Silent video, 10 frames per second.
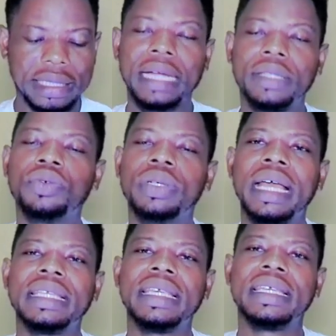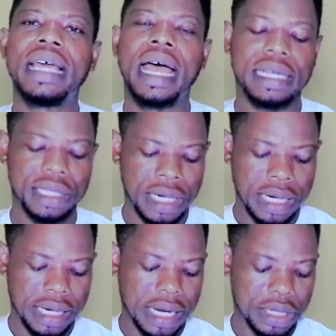*296 hash,
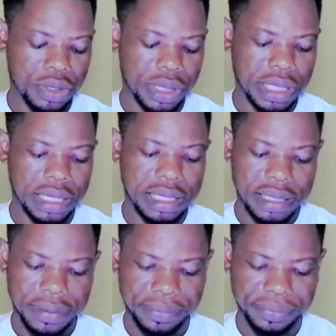and you send.